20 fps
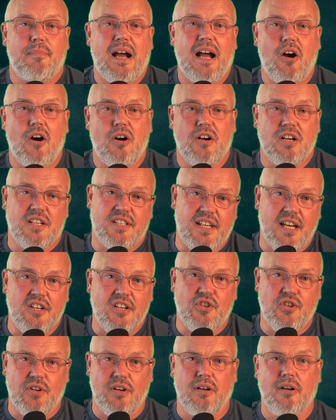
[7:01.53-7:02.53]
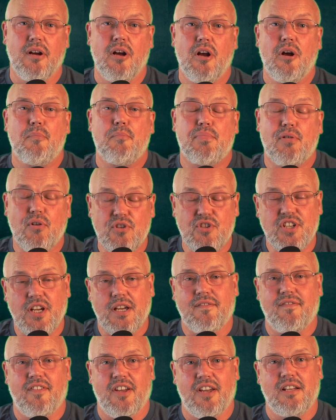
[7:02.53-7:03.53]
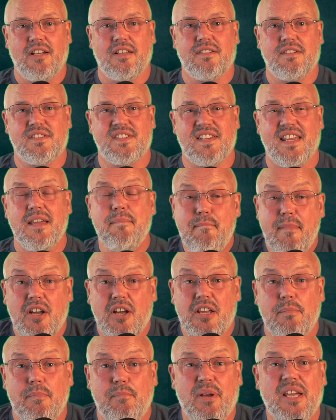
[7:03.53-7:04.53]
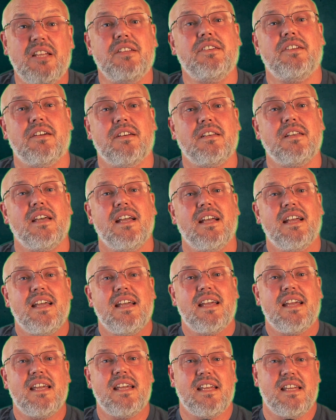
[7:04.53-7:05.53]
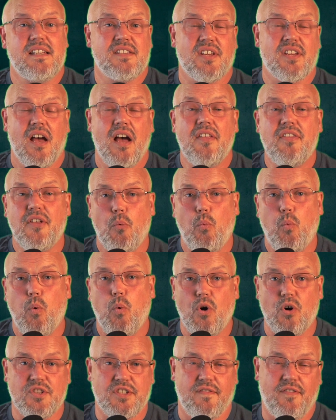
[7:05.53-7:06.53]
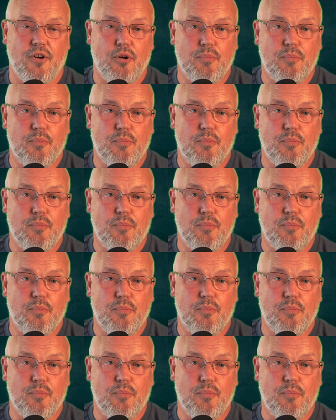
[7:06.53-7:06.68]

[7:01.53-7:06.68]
architecture project failures, in my opinion, is the waterfall